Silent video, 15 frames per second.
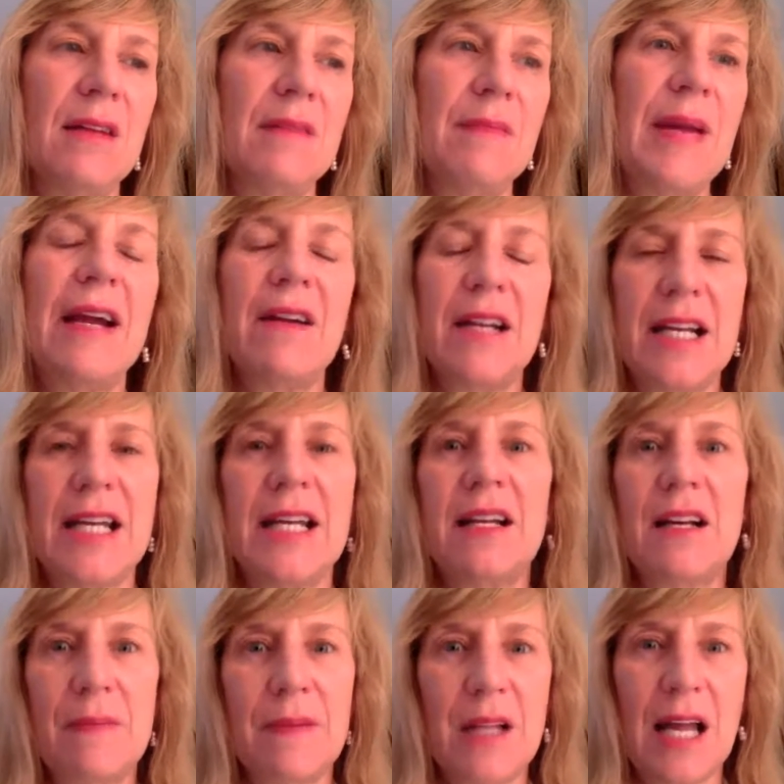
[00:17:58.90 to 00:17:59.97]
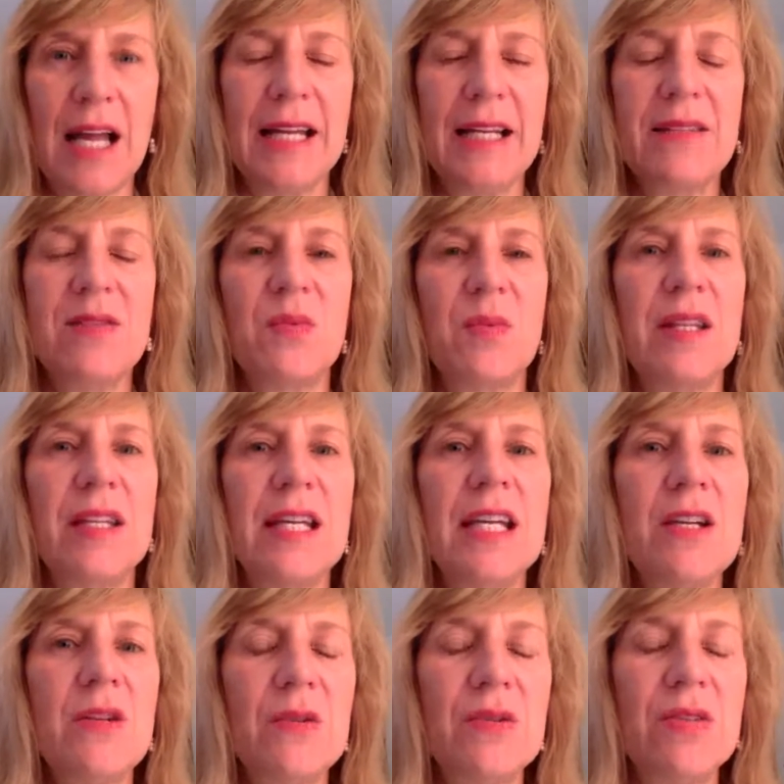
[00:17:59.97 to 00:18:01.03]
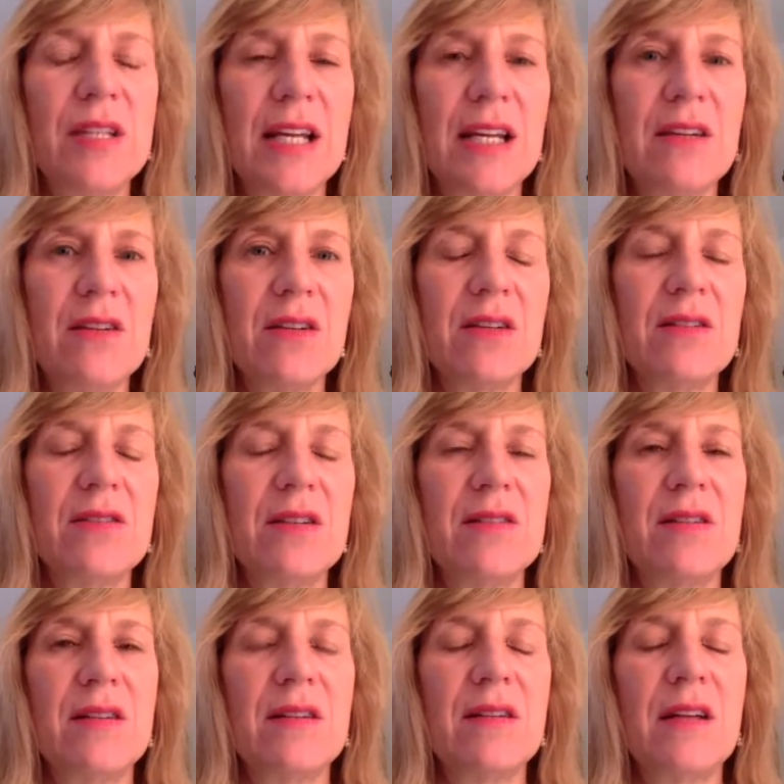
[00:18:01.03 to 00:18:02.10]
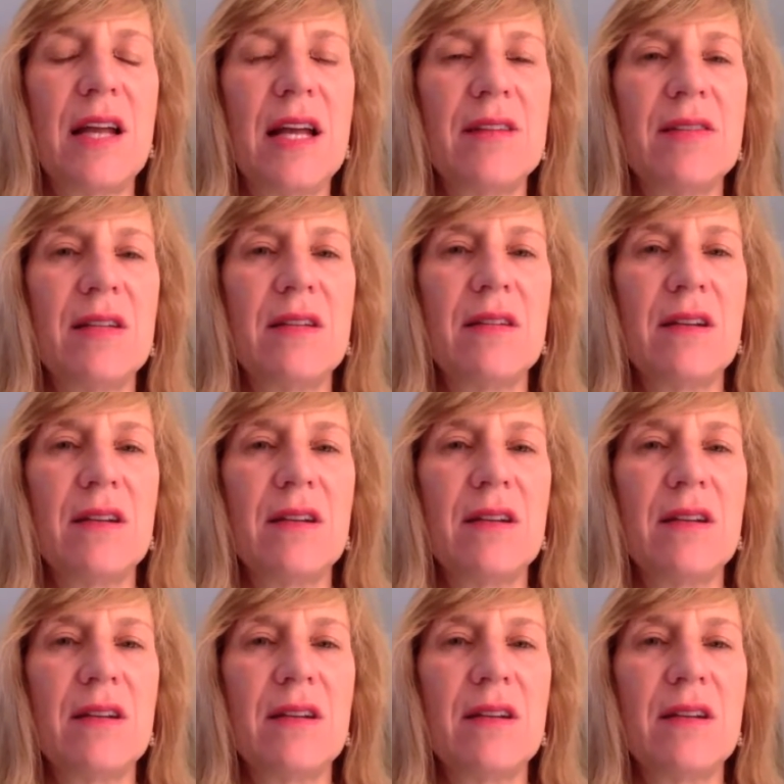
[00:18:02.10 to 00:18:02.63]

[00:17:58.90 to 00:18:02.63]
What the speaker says: parity and compliance with EU standards as the